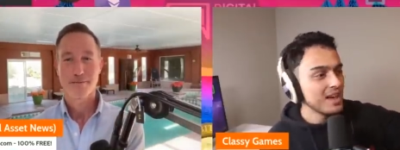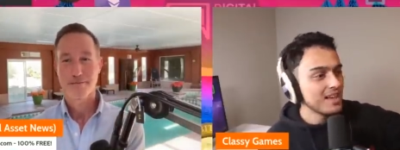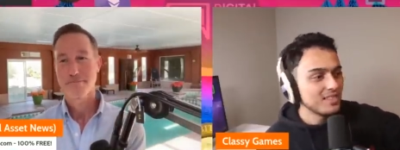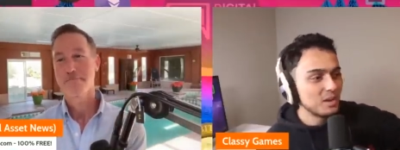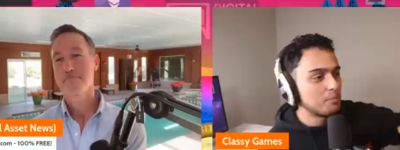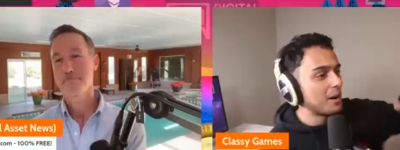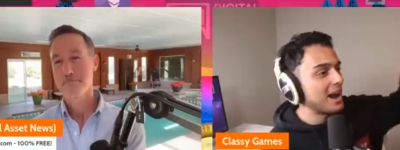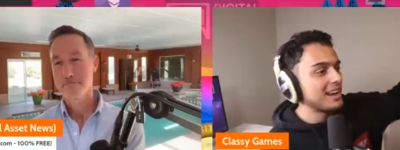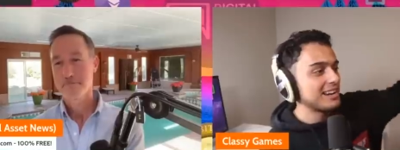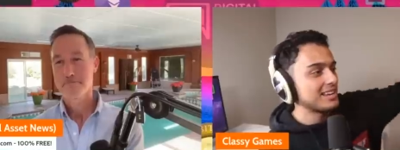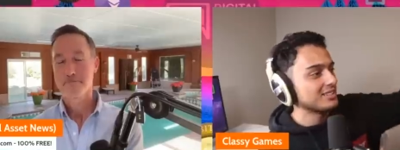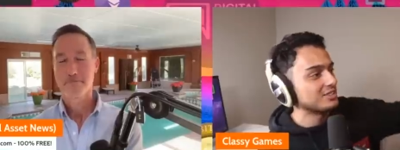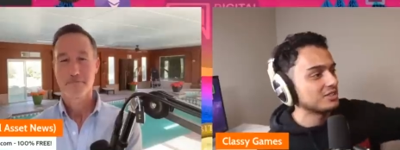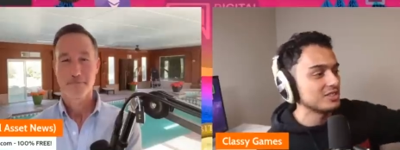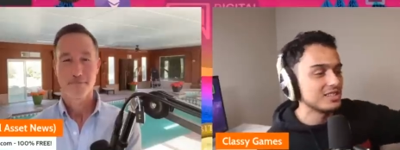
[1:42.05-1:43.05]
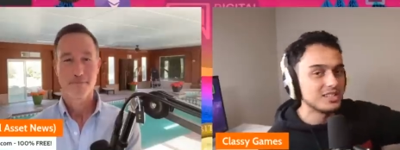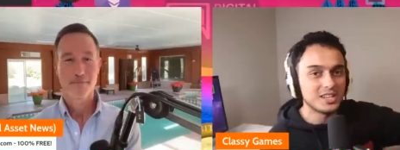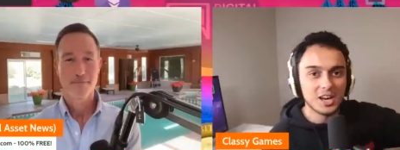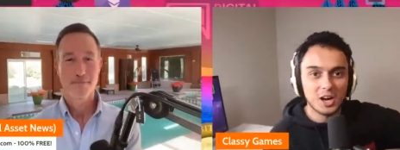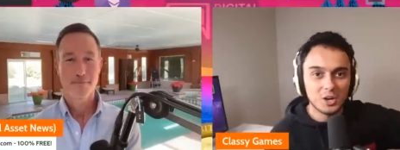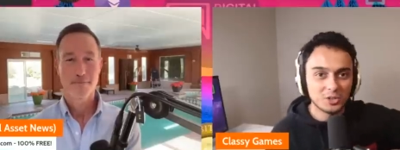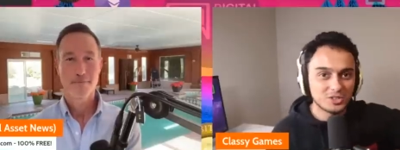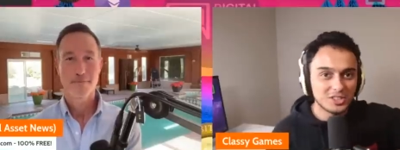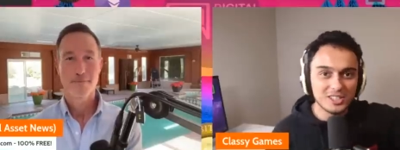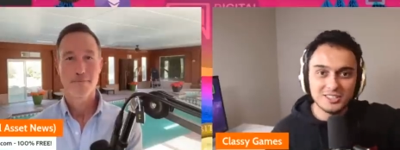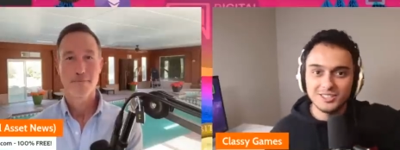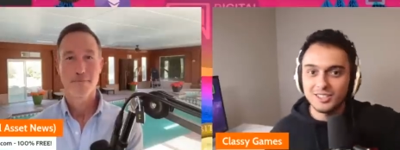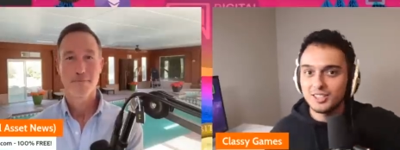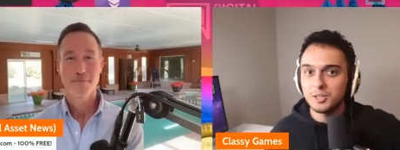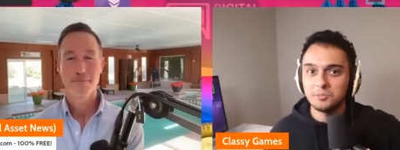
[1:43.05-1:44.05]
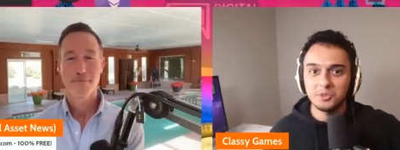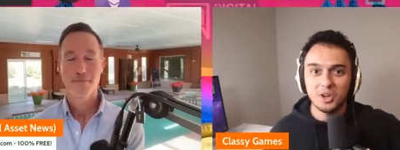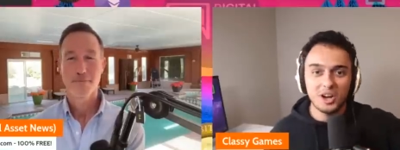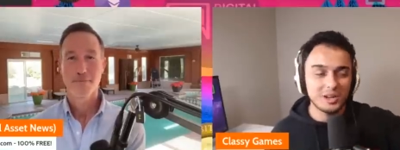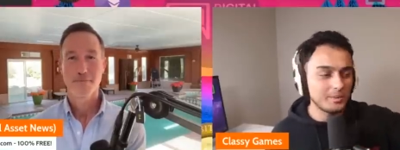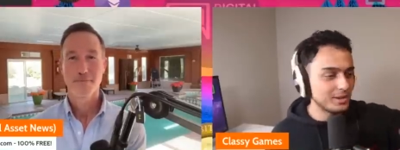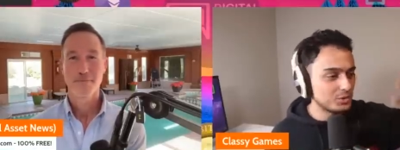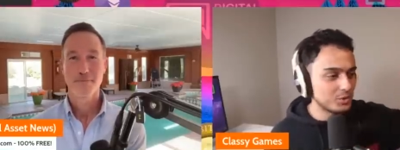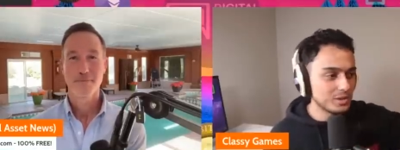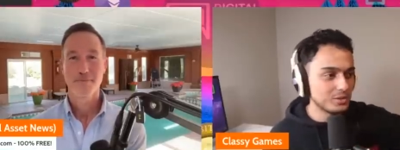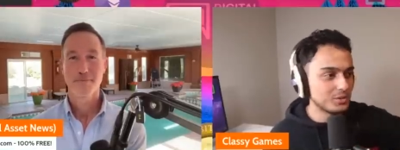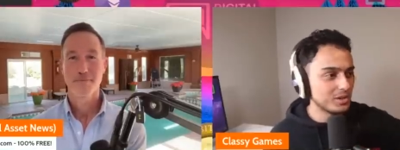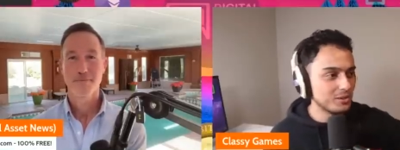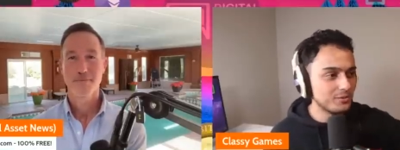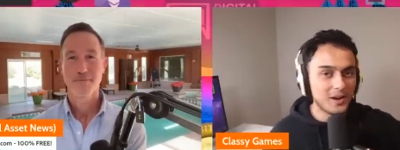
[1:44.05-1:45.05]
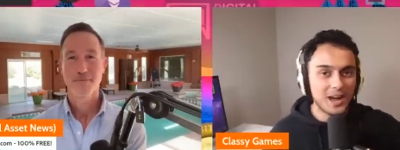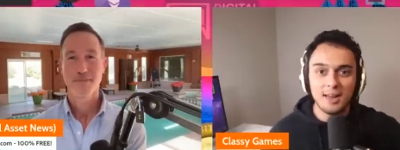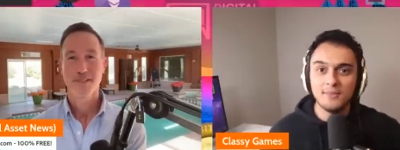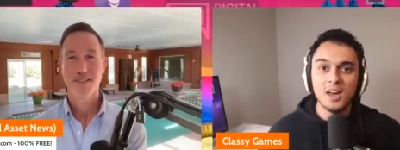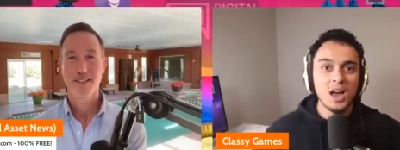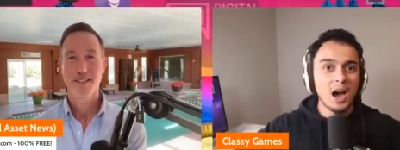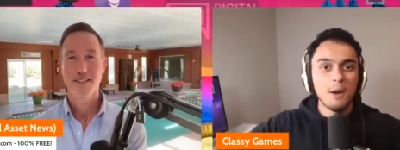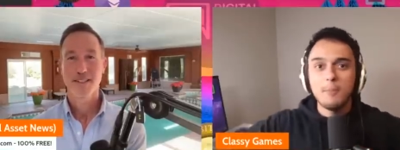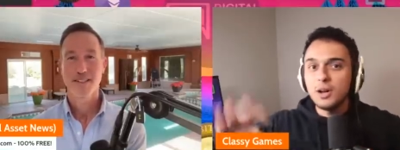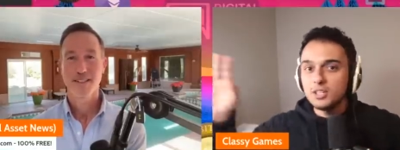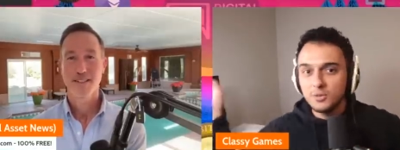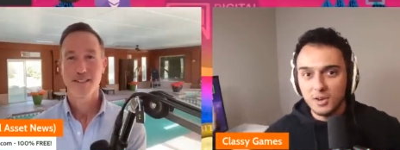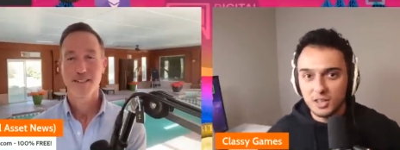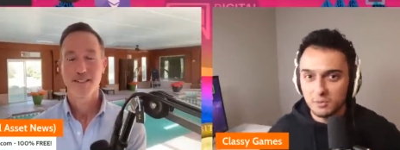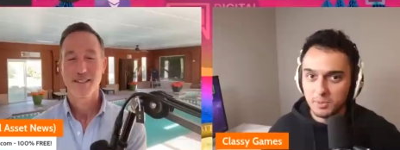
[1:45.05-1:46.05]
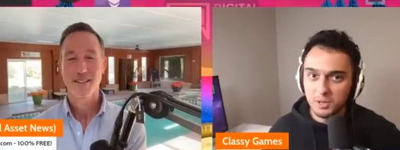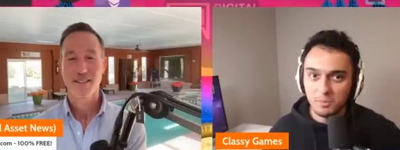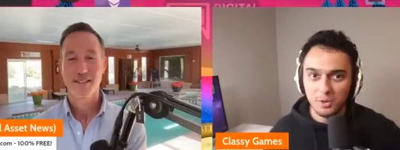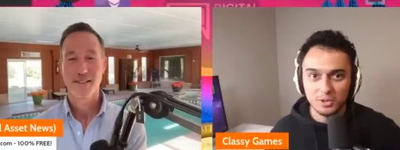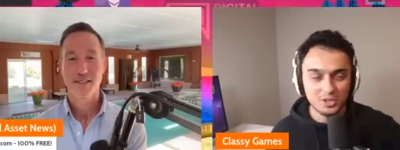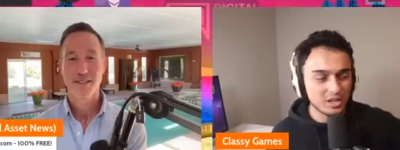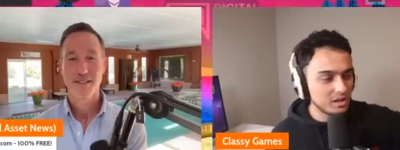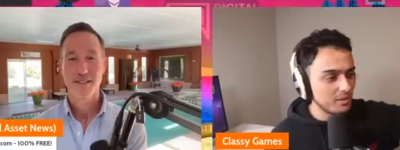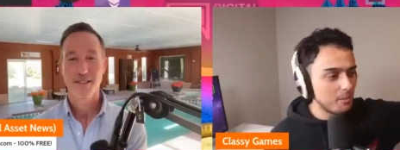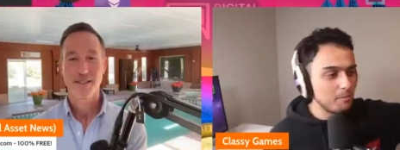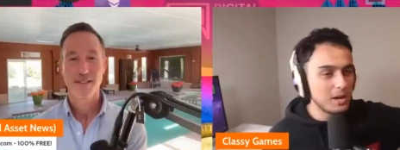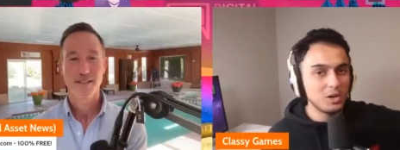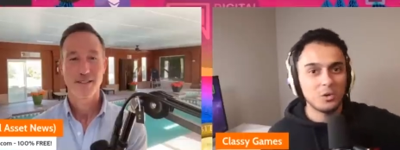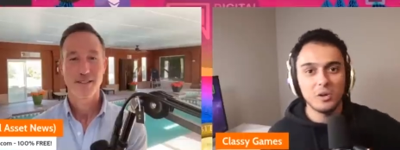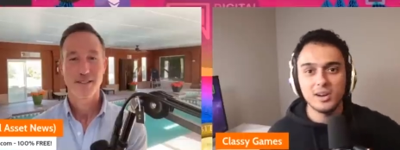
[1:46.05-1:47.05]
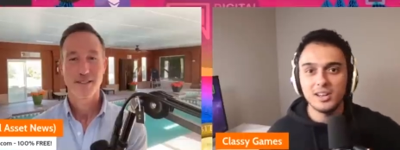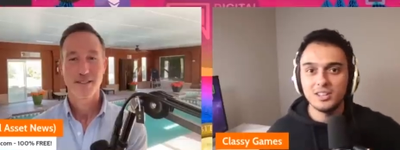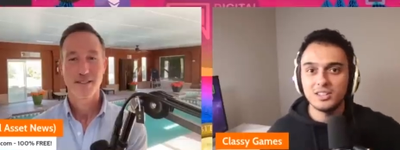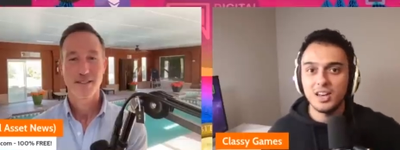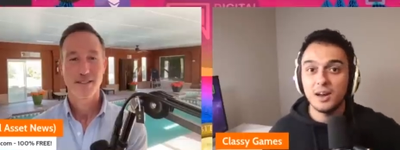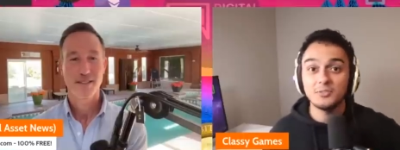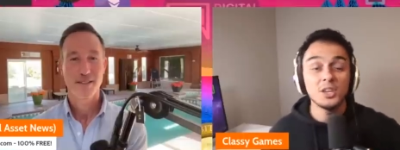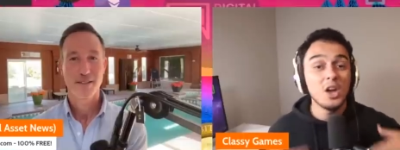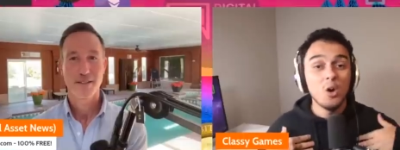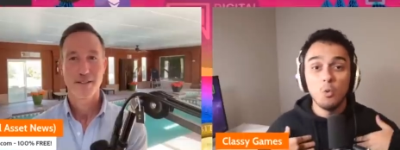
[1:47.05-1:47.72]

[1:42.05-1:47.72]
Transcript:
Speaker 1: The Binance CEO, CZ, keeps talking about 2025. A bunch of other people are talking about Bitcoin ETFs.